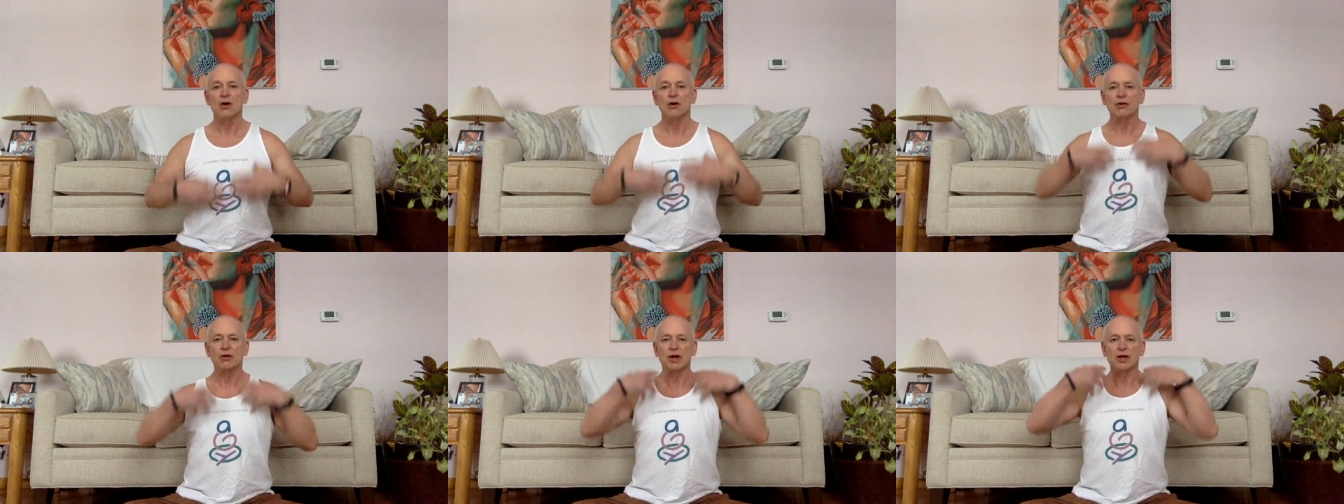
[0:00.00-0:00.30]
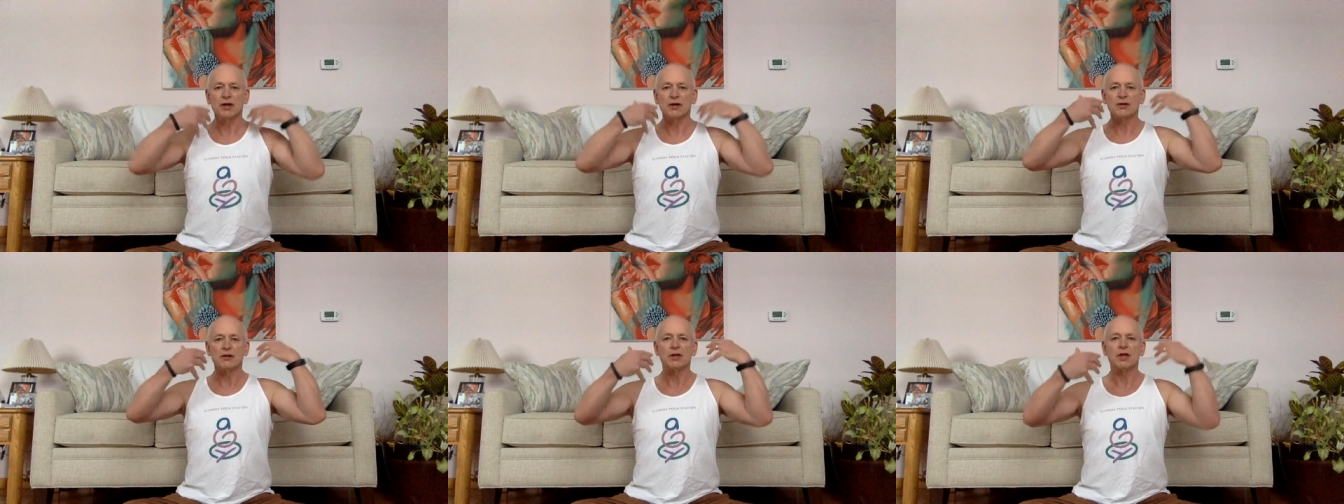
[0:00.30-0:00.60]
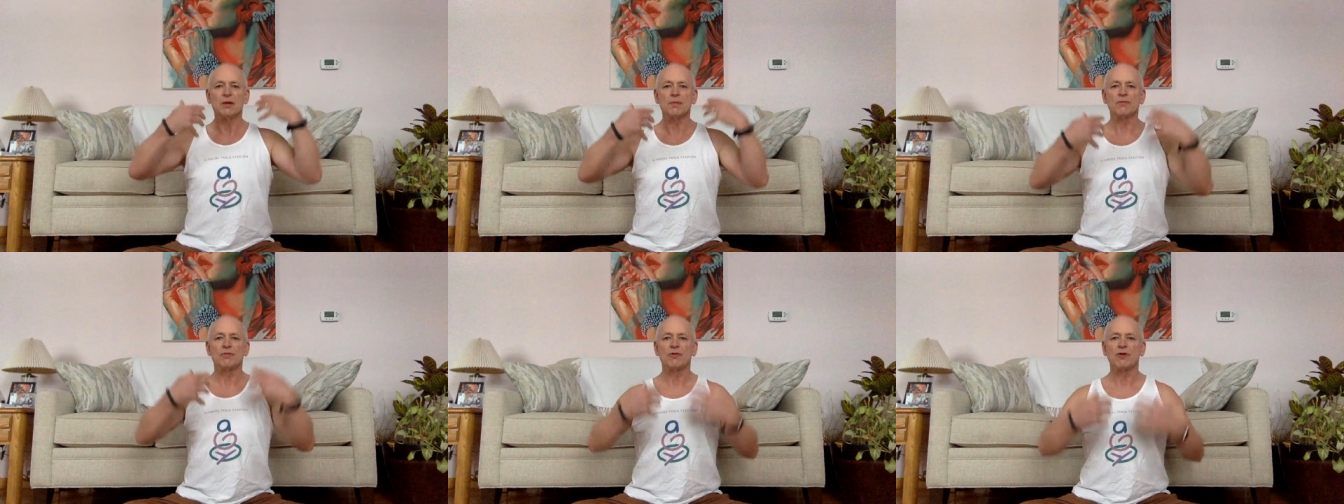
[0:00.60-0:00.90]
let it
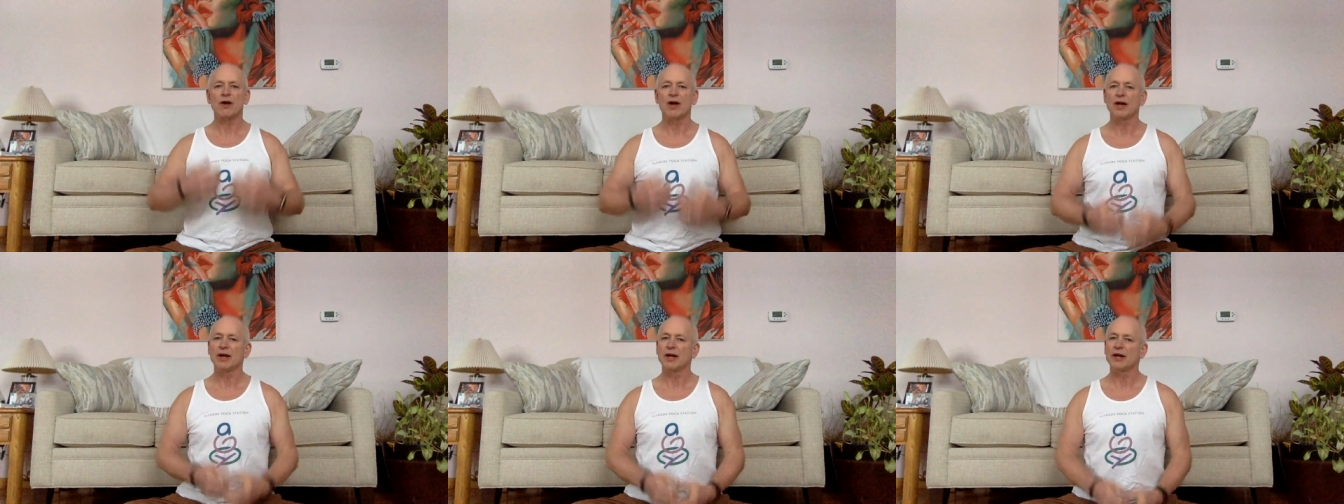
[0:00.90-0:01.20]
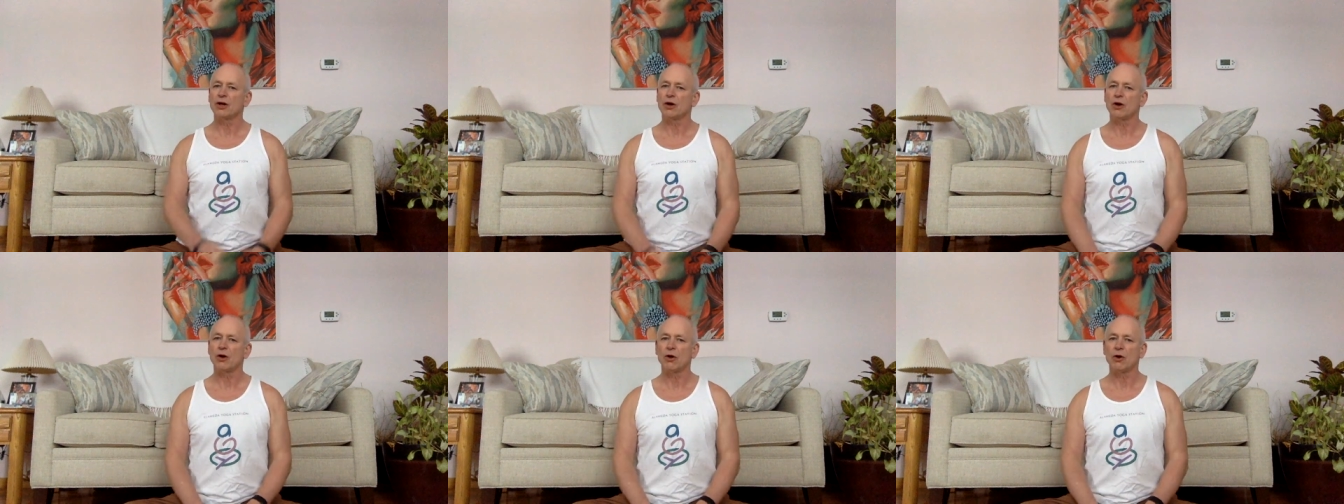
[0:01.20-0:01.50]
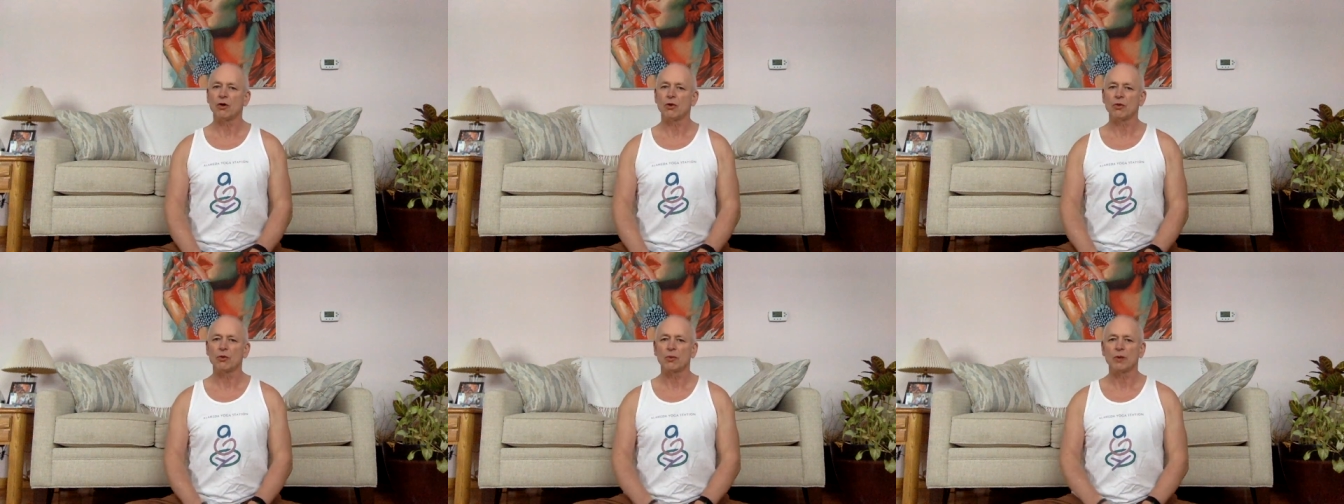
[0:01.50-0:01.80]
keep flying
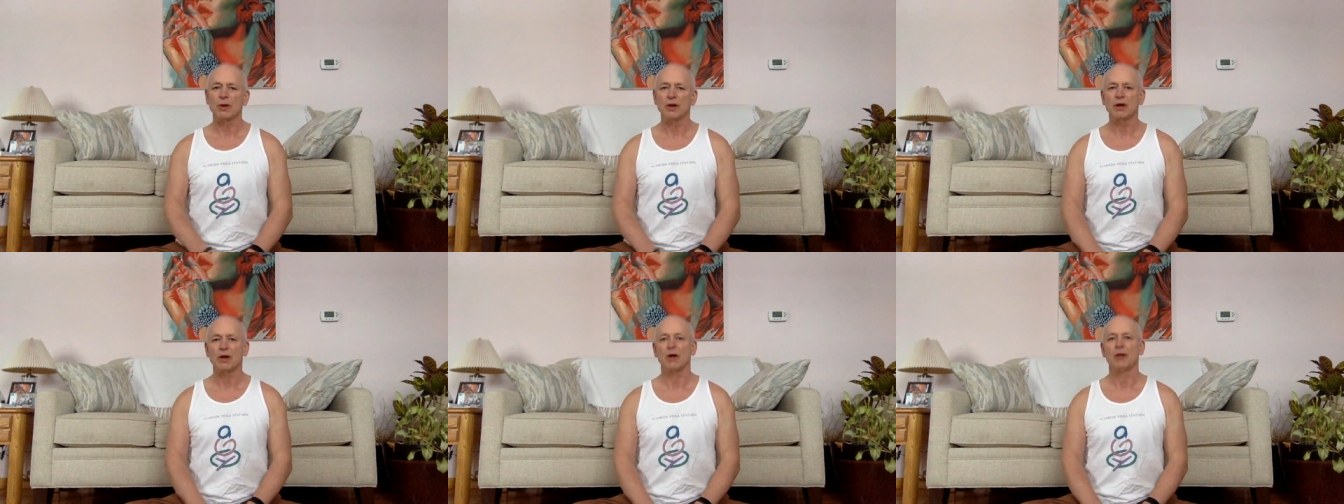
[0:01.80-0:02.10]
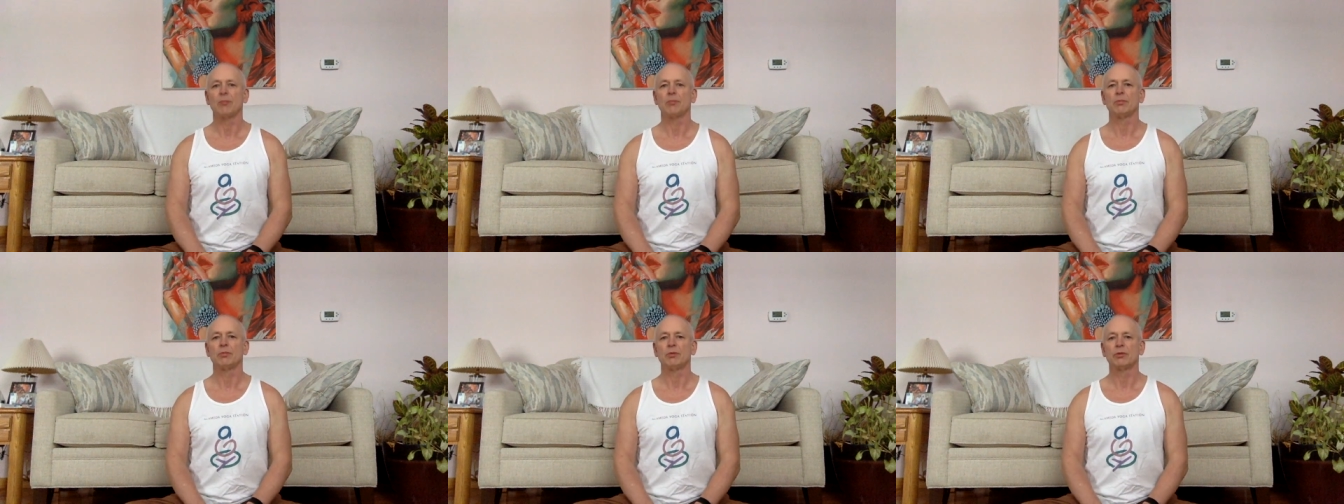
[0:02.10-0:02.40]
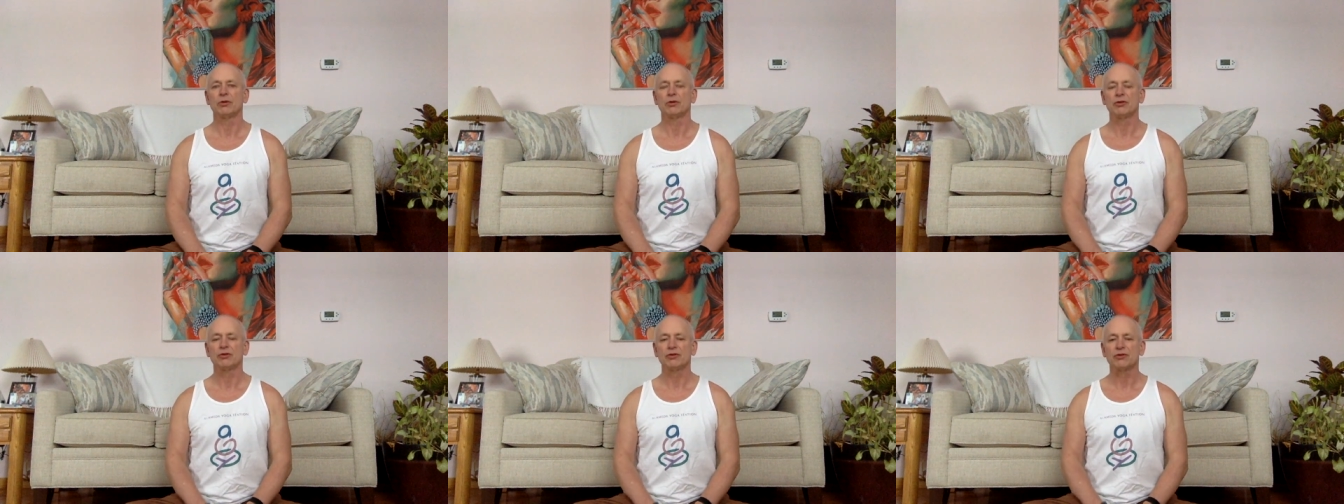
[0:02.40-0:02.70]
all the way up.
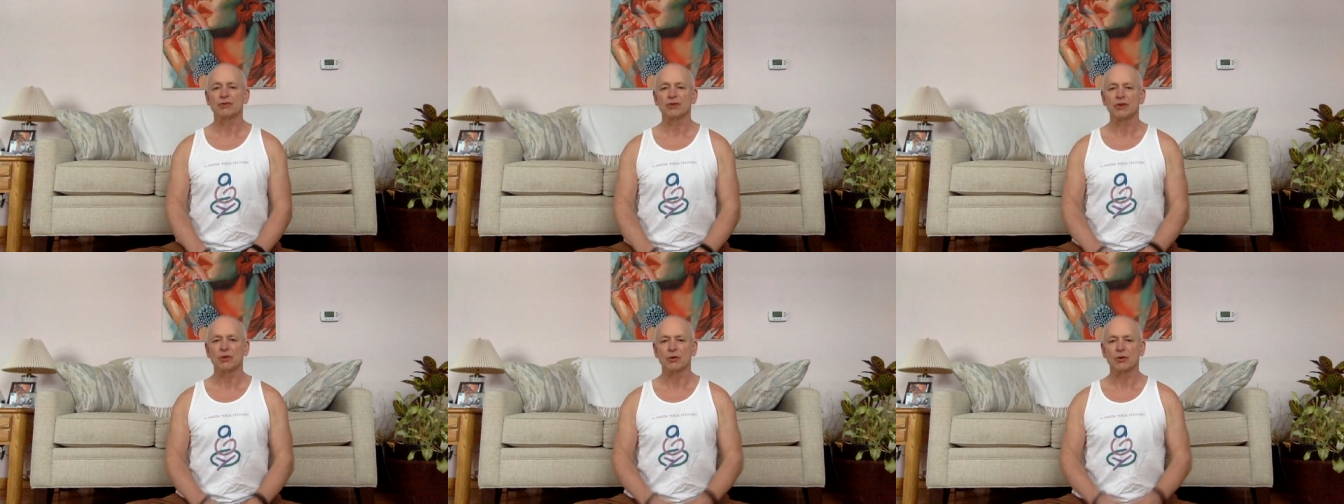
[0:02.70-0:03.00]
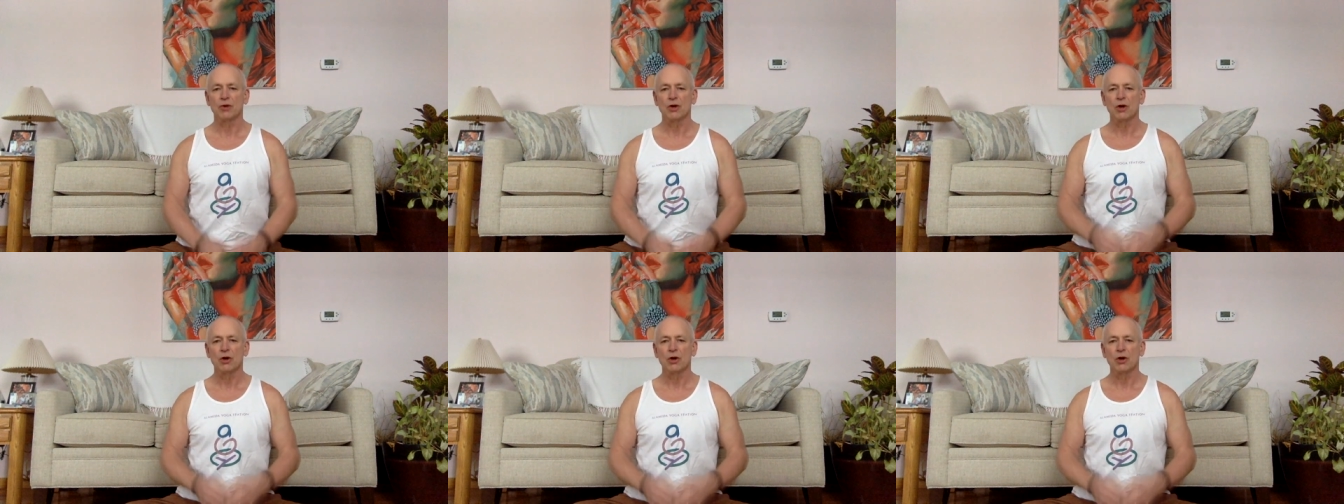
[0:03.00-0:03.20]
So